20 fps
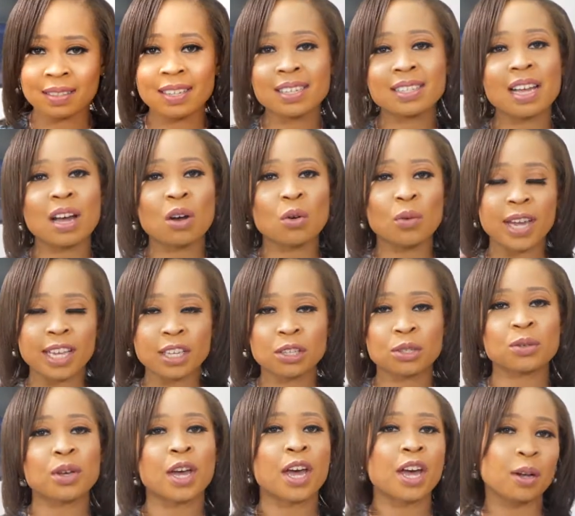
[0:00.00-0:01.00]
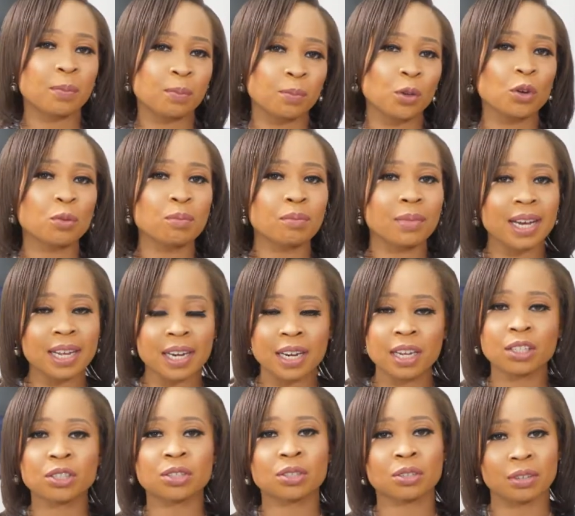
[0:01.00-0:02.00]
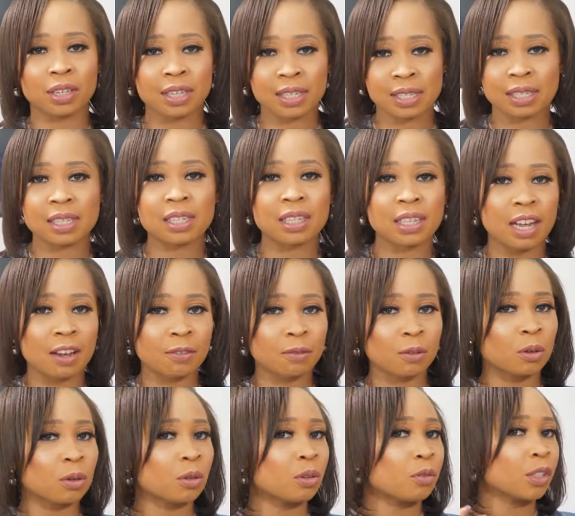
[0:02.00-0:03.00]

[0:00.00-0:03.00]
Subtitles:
These are ways to help you manage stress level,